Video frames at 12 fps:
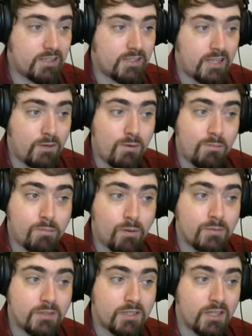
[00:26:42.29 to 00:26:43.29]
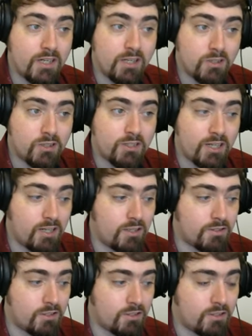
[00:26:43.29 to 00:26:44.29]
T1 bombers are a good
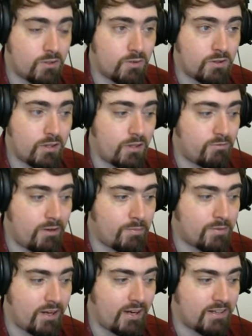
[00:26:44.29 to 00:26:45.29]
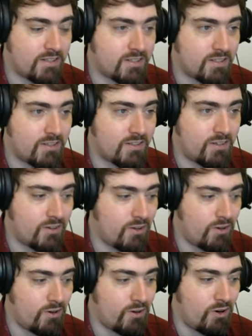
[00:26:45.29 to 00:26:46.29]
answer to the Riptides
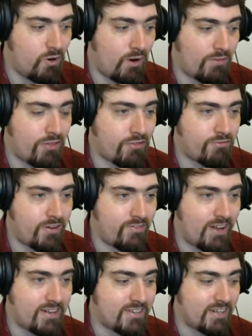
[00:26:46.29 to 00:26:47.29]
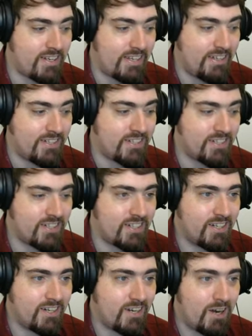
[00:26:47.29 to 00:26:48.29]
who have three vets each.
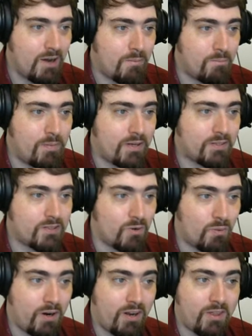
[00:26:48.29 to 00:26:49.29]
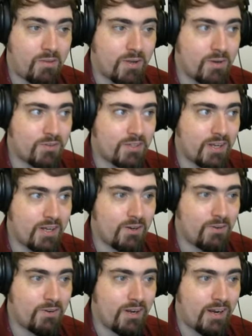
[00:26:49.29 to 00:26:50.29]
But one of them goes
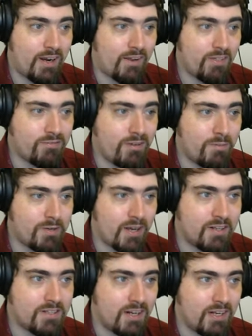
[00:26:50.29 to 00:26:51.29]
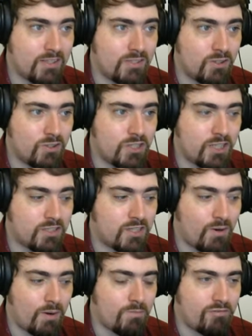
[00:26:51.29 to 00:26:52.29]
down and the Riptides aren't dodging
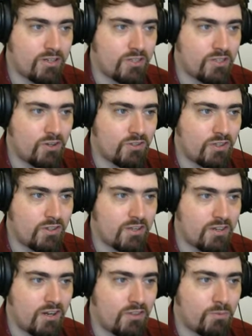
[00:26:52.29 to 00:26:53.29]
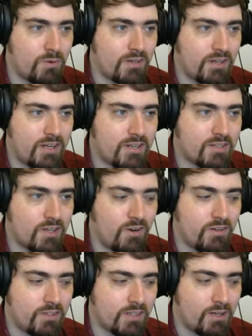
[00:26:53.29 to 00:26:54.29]
so I'm pretty sure that this other one is
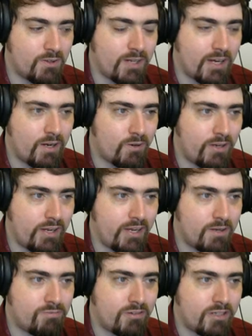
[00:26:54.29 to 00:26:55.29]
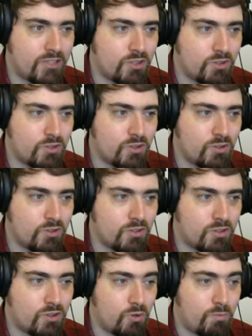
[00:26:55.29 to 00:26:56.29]
going to go down in pretty short order
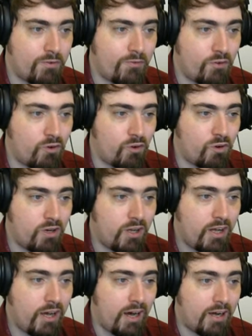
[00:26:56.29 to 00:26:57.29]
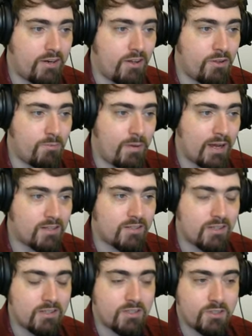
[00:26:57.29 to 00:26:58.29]
too before another mix
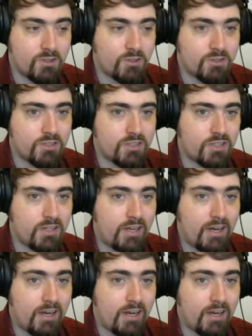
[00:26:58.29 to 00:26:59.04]
is lost.